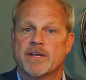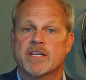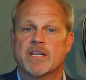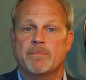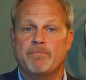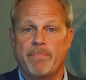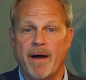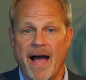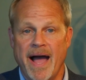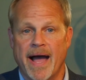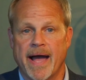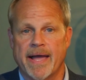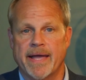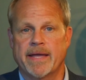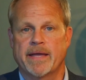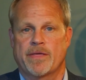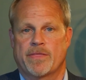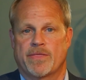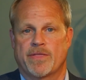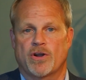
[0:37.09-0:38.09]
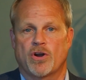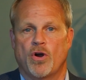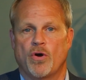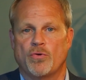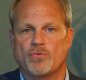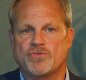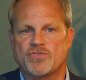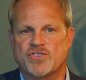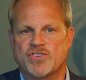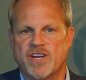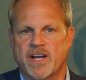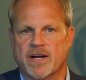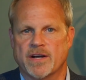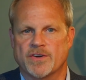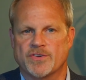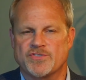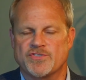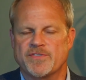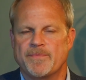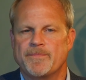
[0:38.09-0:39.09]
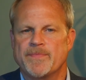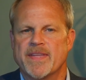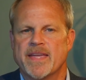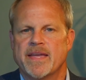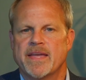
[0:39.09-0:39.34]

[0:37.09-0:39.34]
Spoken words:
to buy their own shares.